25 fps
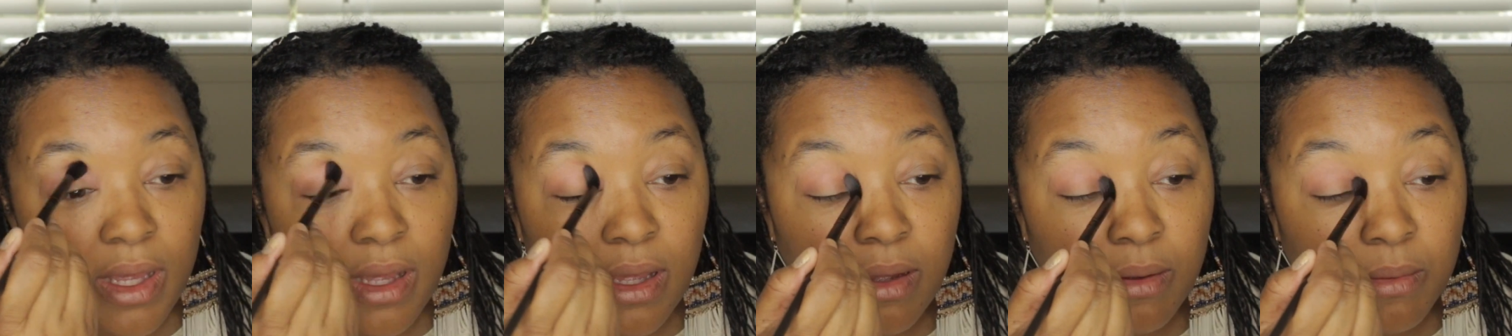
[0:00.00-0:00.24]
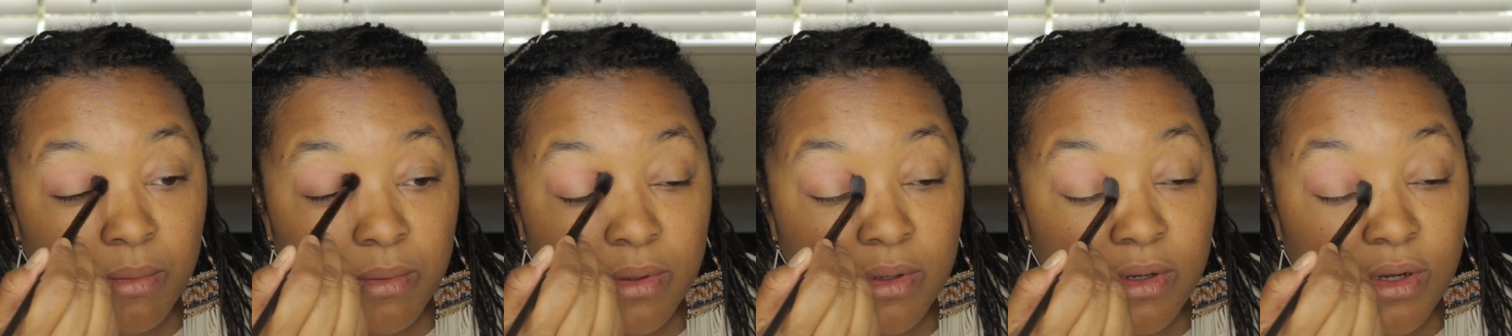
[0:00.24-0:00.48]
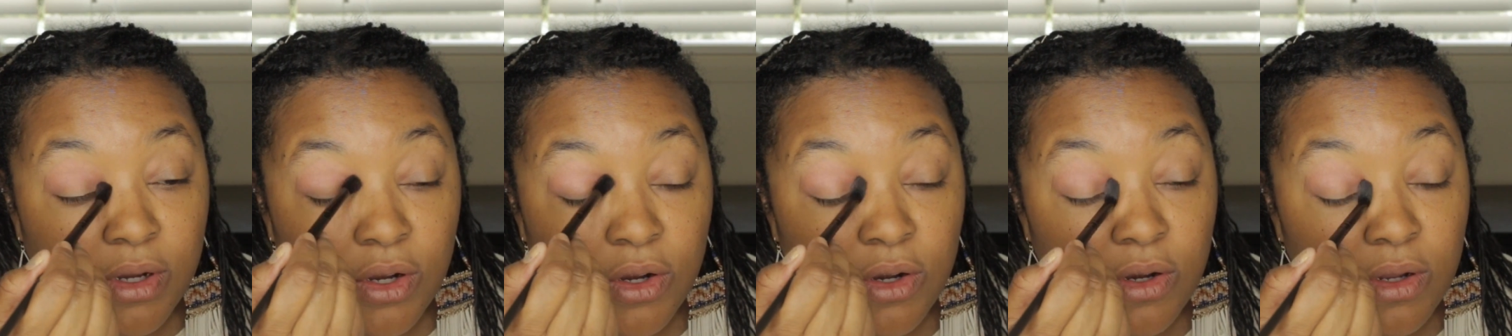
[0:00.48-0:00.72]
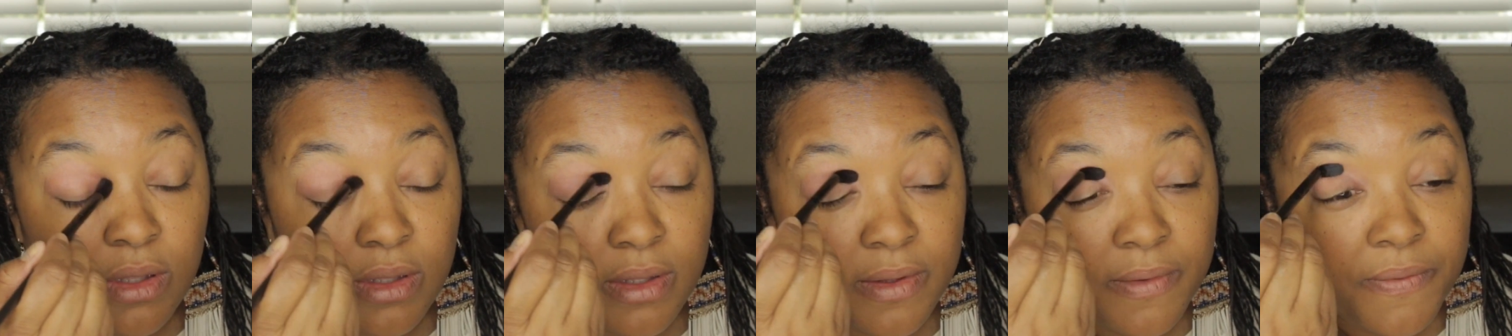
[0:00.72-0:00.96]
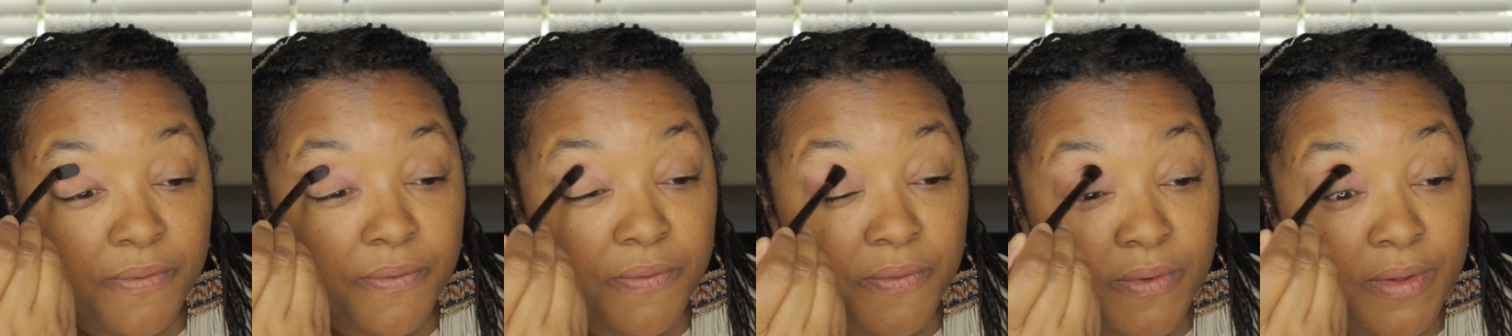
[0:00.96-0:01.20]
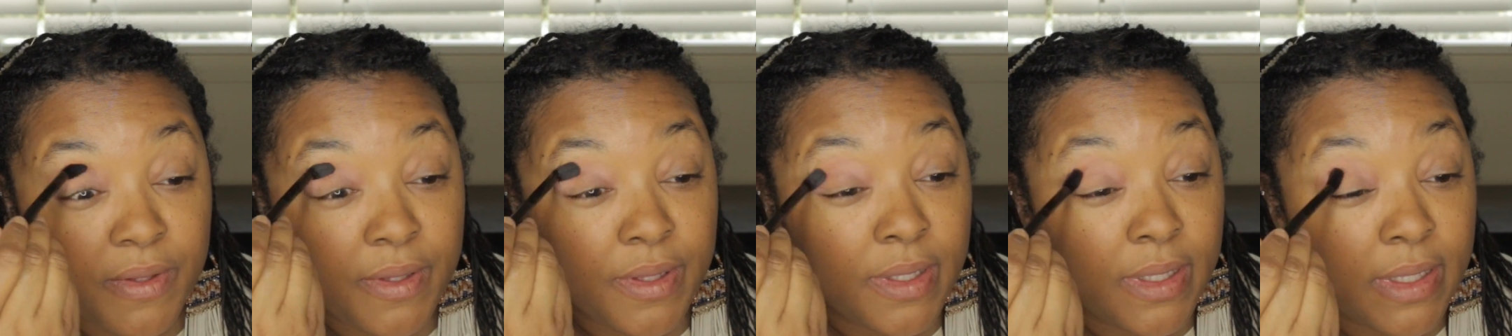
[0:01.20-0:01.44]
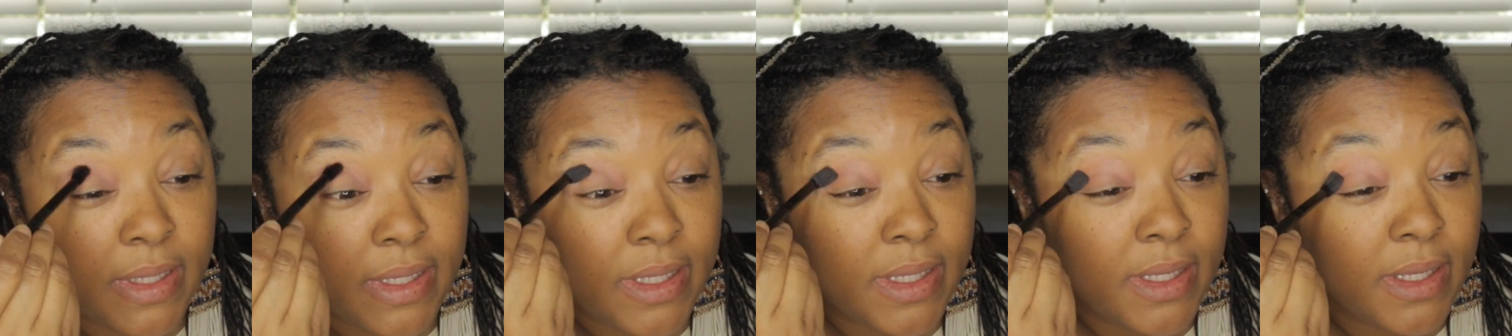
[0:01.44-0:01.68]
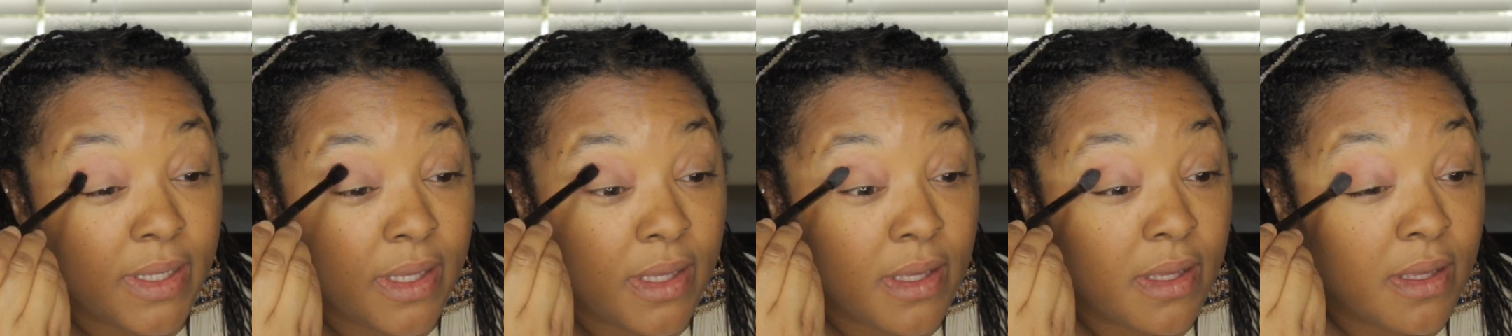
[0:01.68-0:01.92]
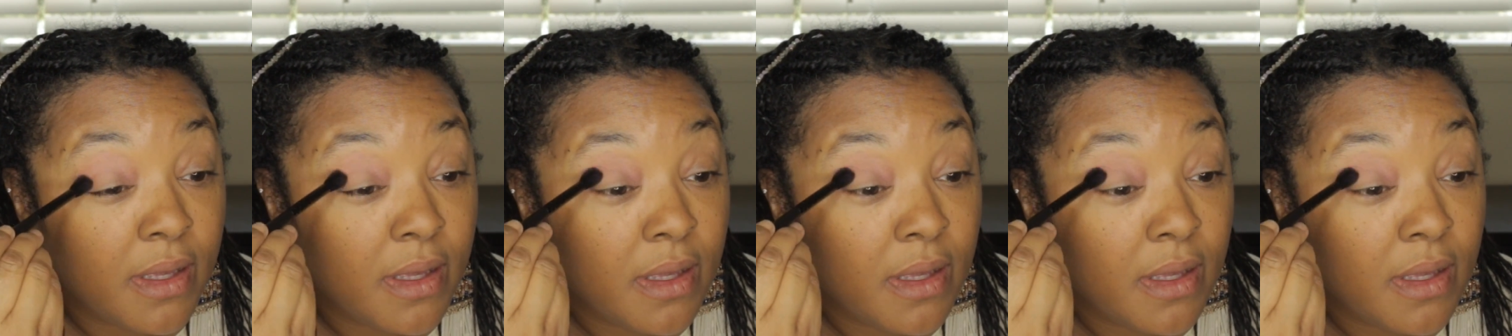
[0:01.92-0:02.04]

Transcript: I'm currently feeling